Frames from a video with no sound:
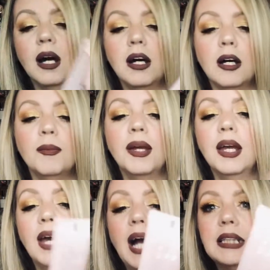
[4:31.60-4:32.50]

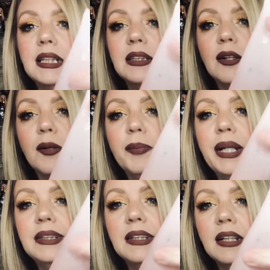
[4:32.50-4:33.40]
Has these little
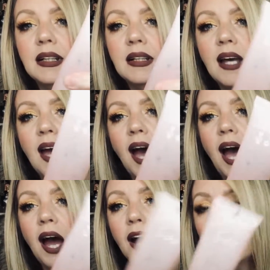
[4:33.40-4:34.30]
beads in it.
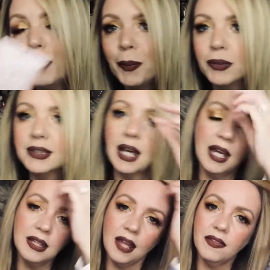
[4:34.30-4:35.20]
I heard people
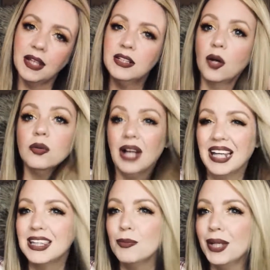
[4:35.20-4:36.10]
say that they don't
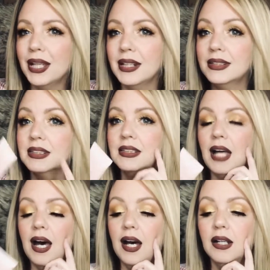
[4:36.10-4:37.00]
like the beads,
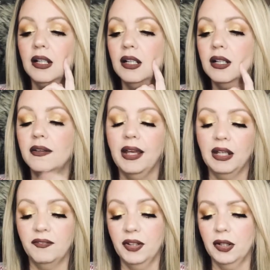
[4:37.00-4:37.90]
that they
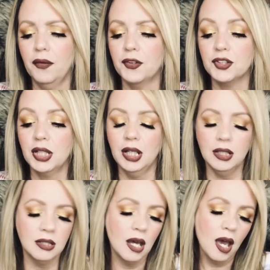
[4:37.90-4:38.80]
can feel it on their
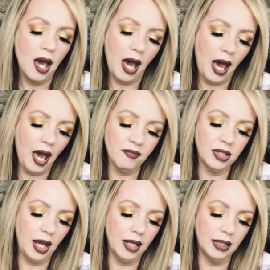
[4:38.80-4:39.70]
skin. I haven't
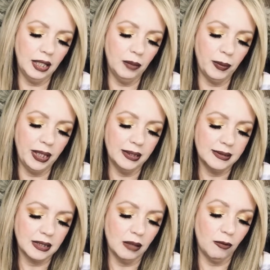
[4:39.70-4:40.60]
had any
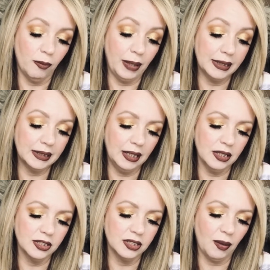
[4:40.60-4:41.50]
beads come on my
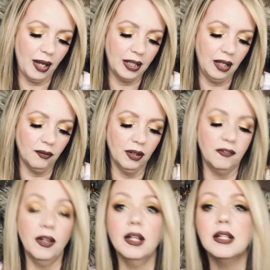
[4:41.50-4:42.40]
skin, so I can't really feel